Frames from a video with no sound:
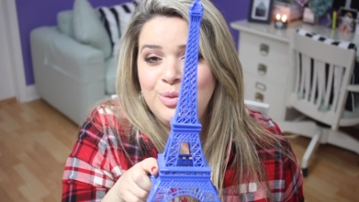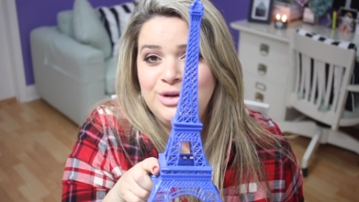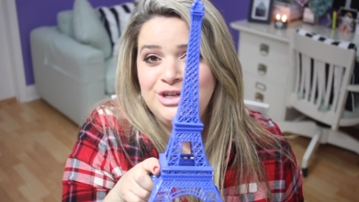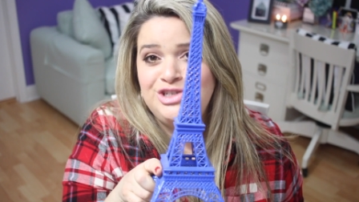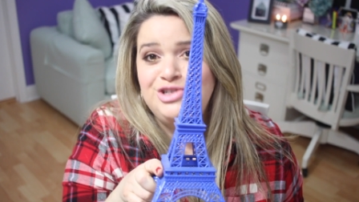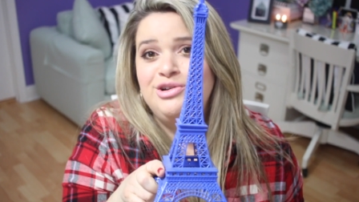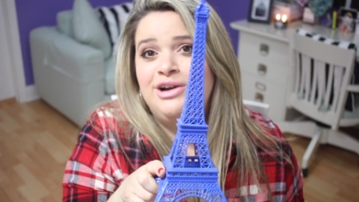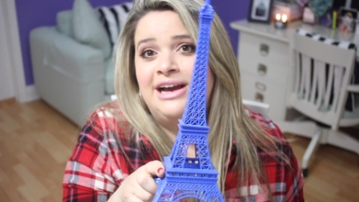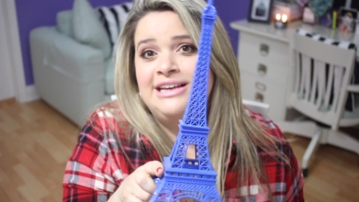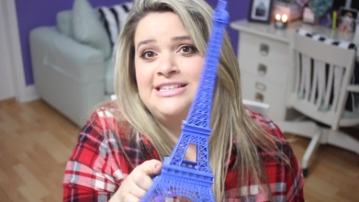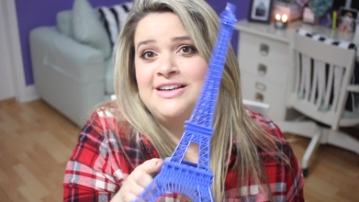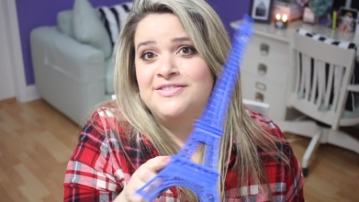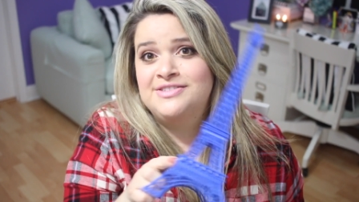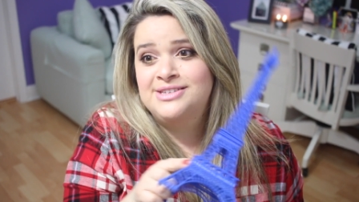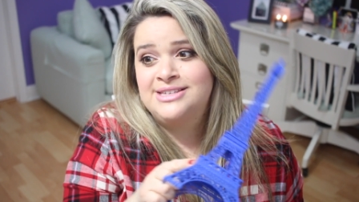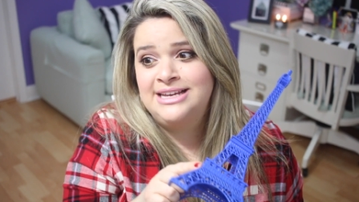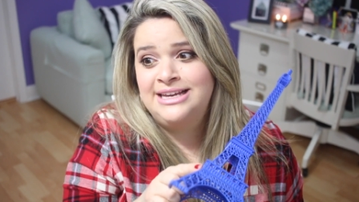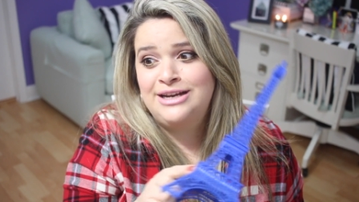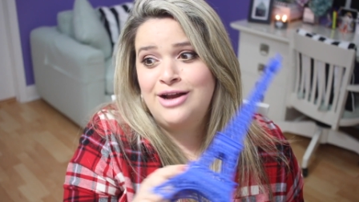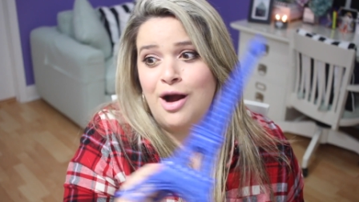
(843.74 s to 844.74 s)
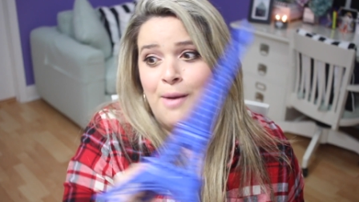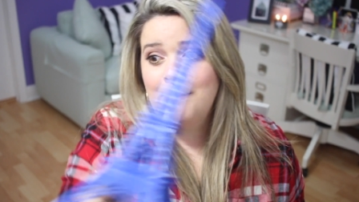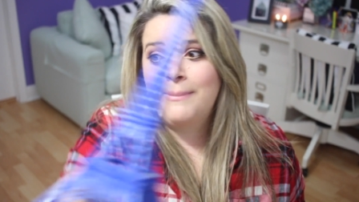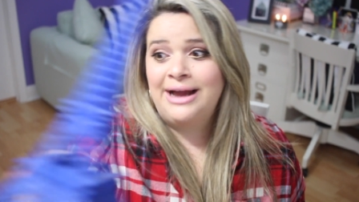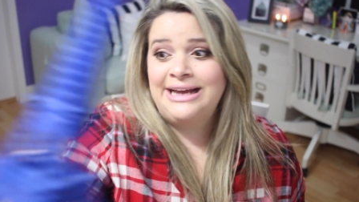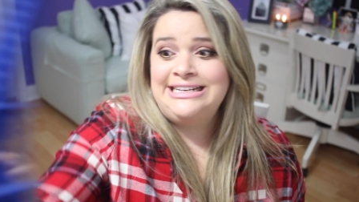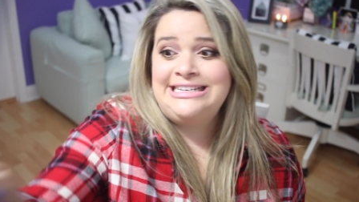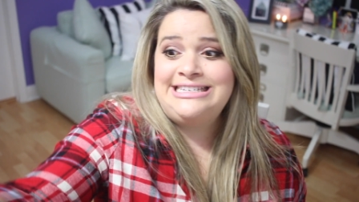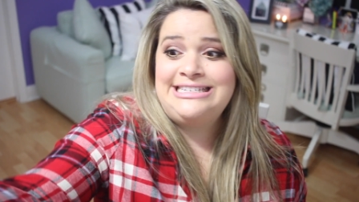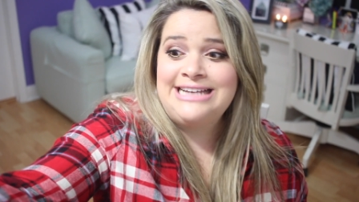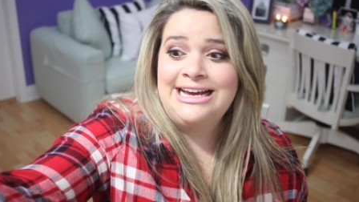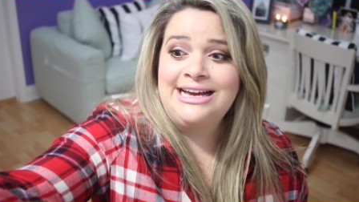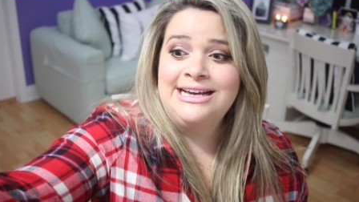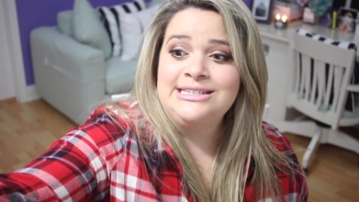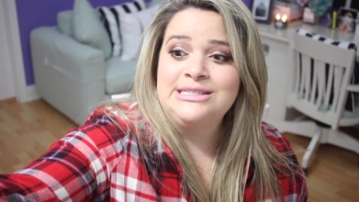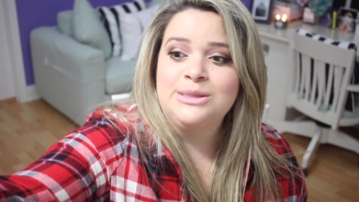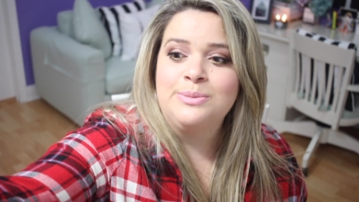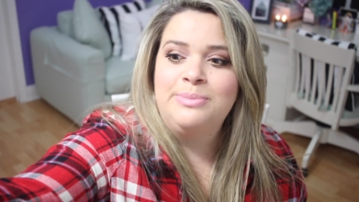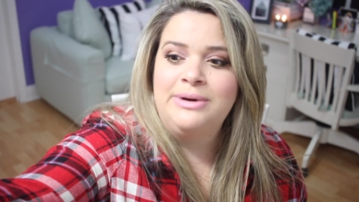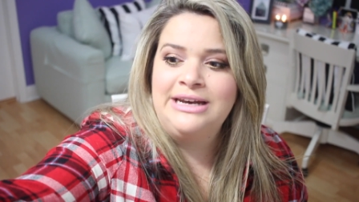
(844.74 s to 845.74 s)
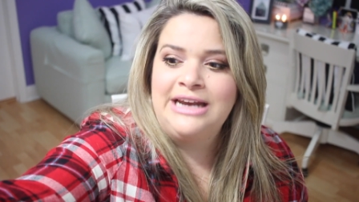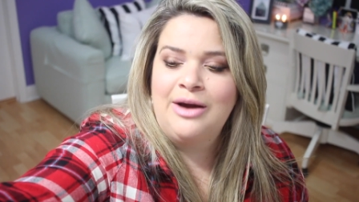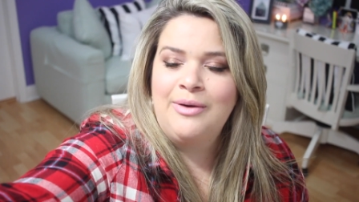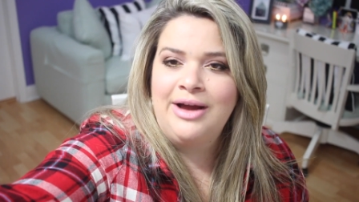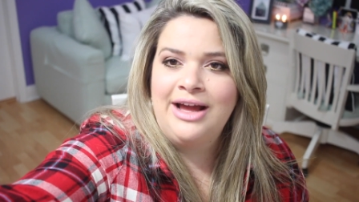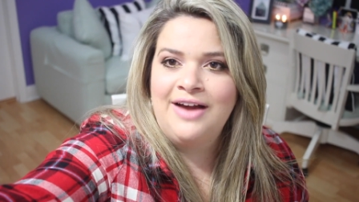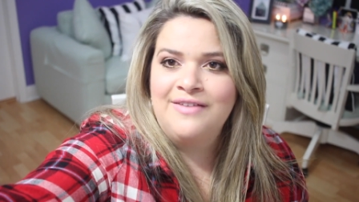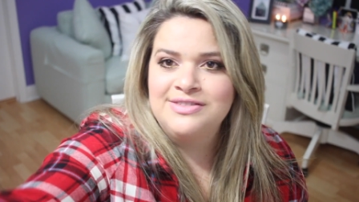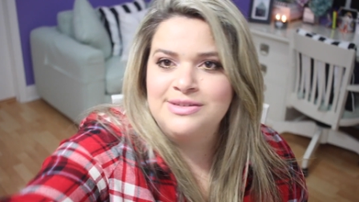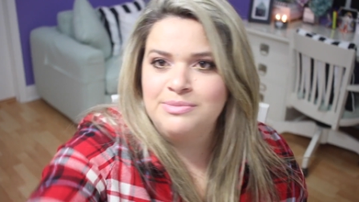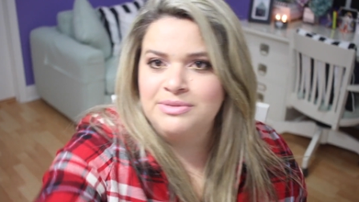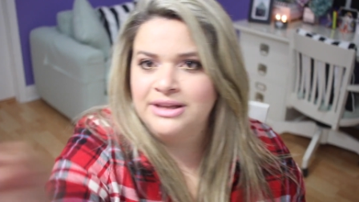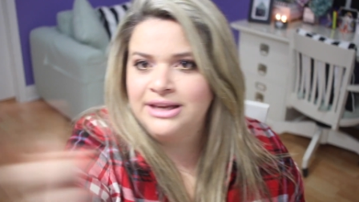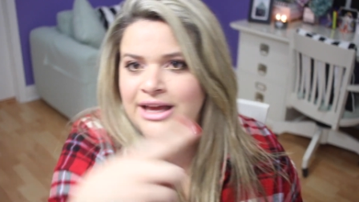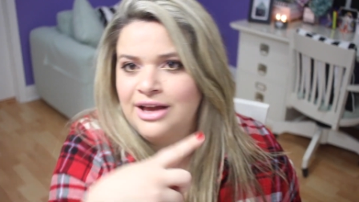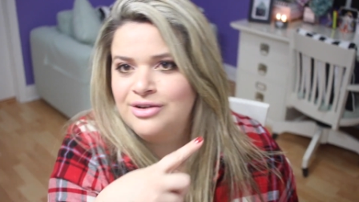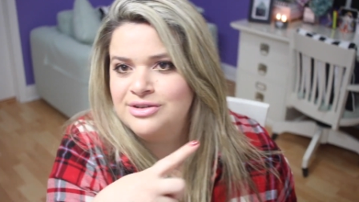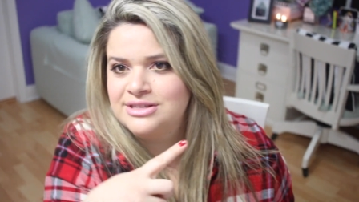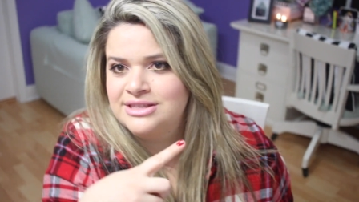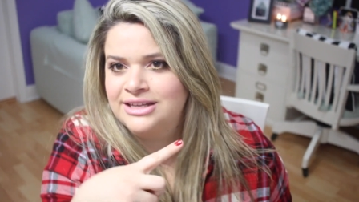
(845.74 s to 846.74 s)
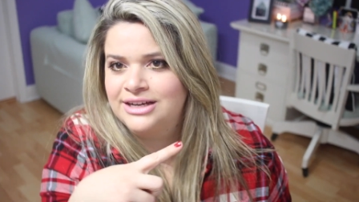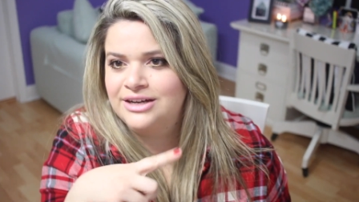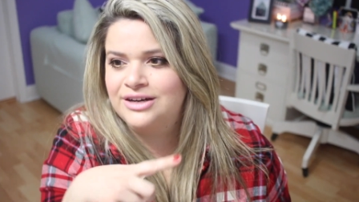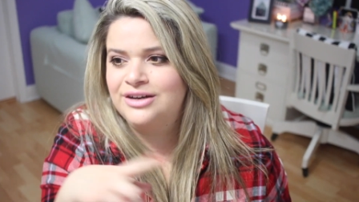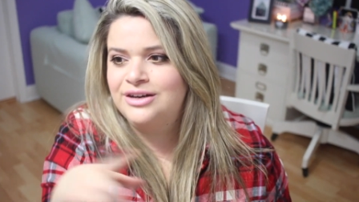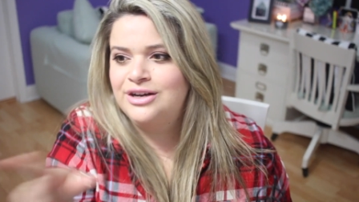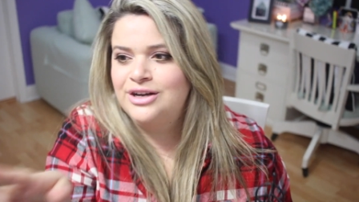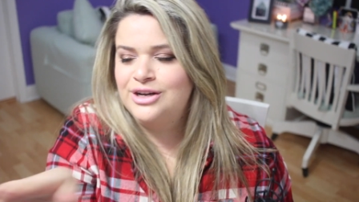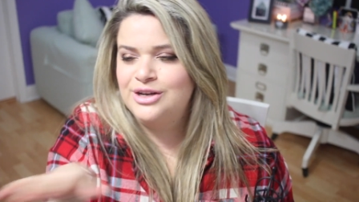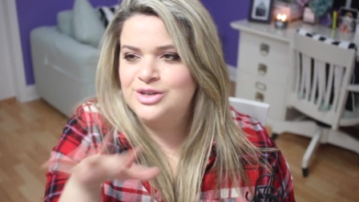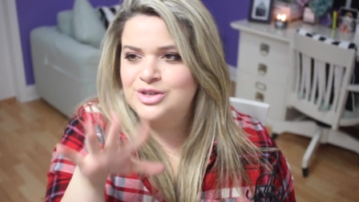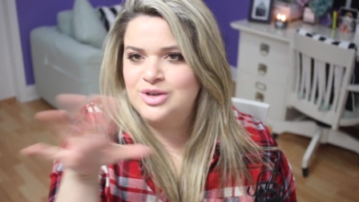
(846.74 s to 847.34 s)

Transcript: which you guys have seen on my desk, but now I have something else there.